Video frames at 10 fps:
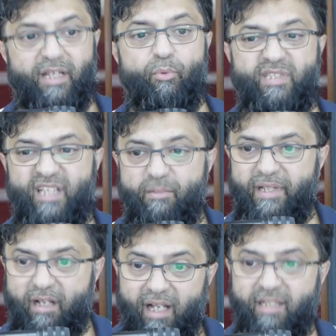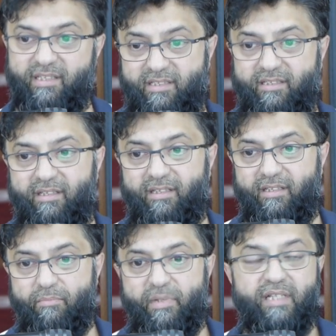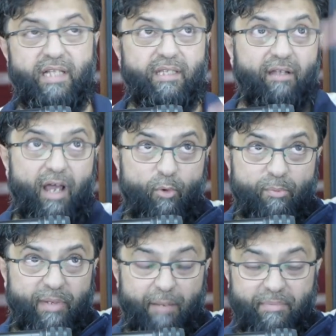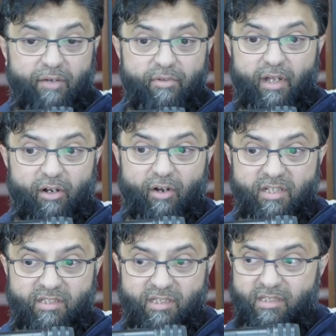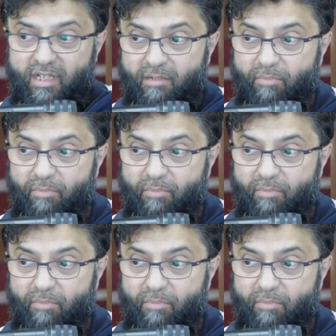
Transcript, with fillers: they would still be ghalas, meaning that the light would be up there in the horizons,